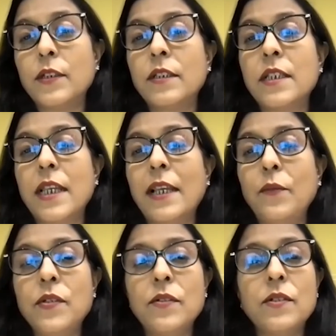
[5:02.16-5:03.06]
is the
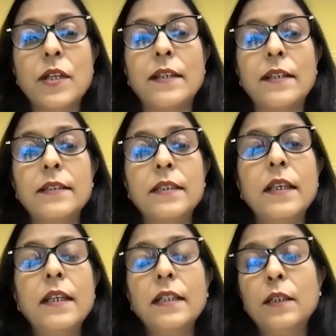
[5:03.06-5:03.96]
television channels,
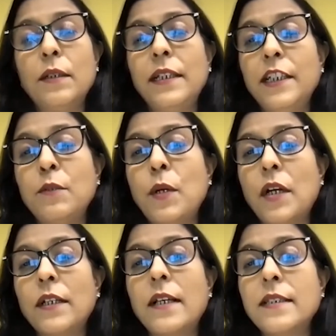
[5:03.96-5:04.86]
the linear
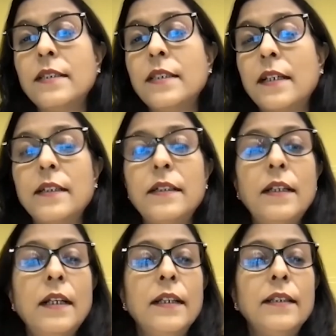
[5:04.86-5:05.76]
broadcasting sector,
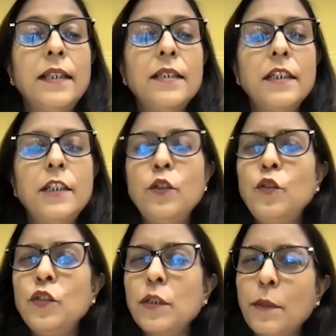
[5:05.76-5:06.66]
there's a
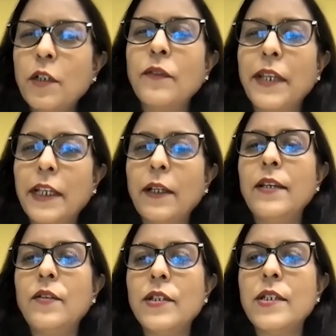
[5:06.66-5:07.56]
huge amount of
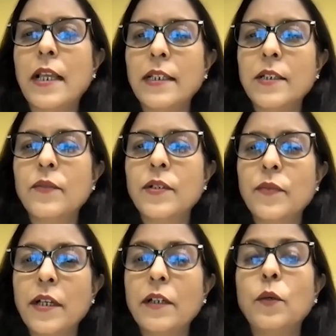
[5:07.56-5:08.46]
regulatory challenge which
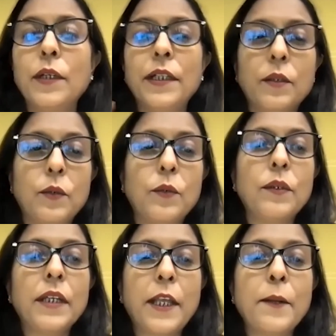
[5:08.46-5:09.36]
we are going through.
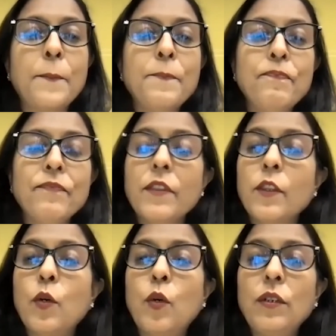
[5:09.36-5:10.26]
Okay,
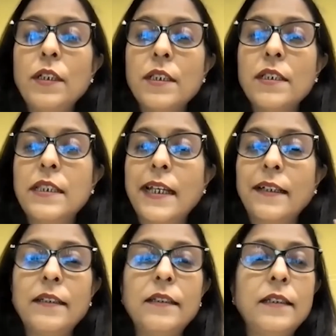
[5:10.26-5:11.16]
though this
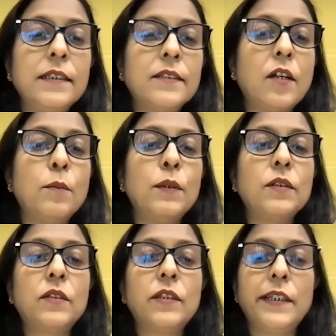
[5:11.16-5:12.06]
sector is
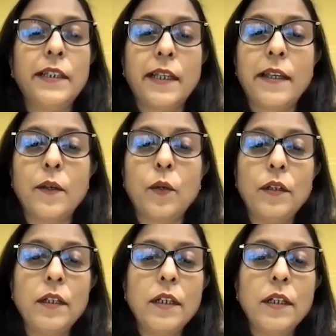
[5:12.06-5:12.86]
almost 3 decades old,